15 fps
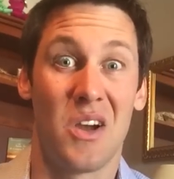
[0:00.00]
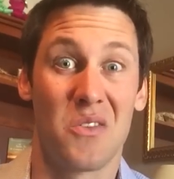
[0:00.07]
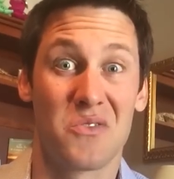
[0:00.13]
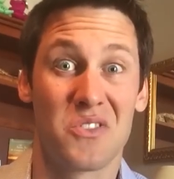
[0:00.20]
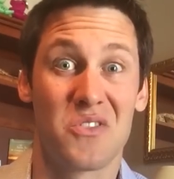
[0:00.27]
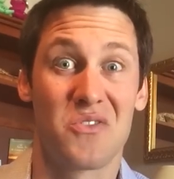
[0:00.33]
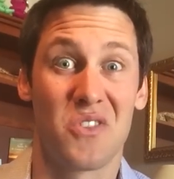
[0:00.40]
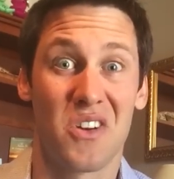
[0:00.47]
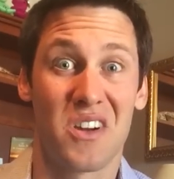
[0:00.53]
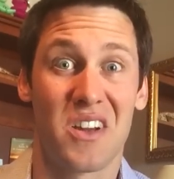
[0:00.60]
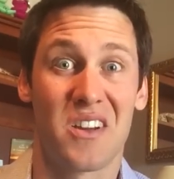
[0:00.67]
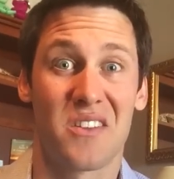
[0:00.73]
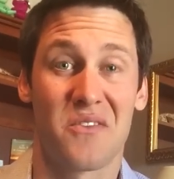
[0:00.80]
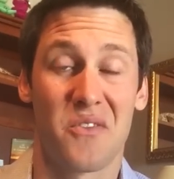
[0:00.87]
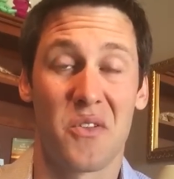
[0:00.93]
I was a drug
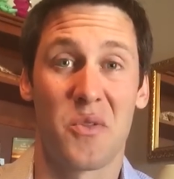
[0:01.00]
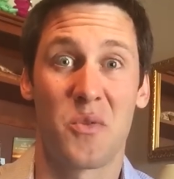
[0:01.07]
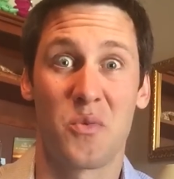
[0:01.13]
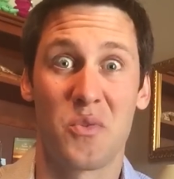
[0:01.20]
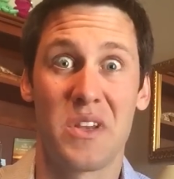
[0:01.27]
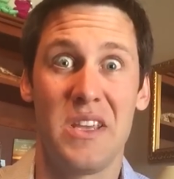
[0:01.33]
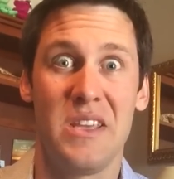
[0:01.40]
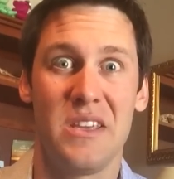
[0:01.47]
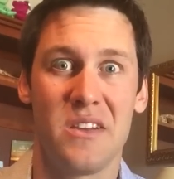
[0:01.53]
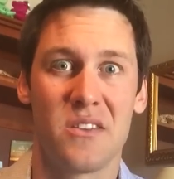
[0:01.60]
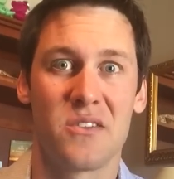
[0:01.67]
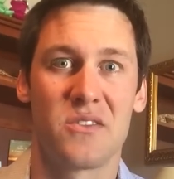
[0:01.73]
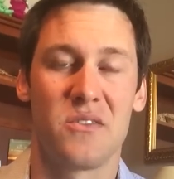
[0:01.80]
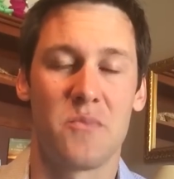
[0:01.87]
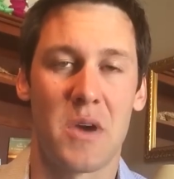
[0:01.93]
addict for 3
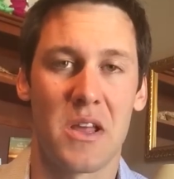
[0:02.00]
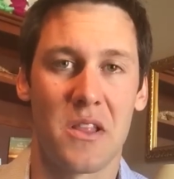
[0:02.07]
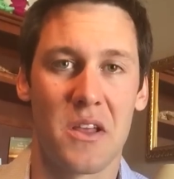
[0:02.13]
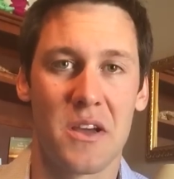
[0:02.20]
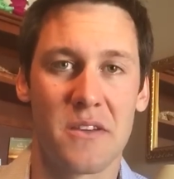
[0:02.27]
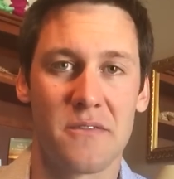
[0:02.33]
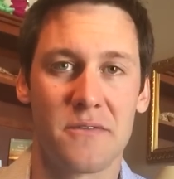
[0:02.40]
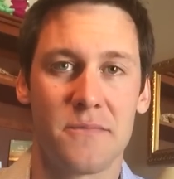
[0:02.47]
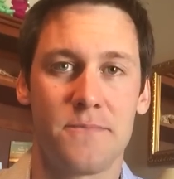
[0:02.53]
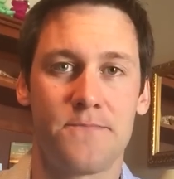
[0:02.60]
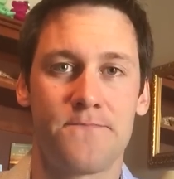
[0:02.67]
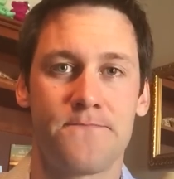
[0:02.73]
years of my life.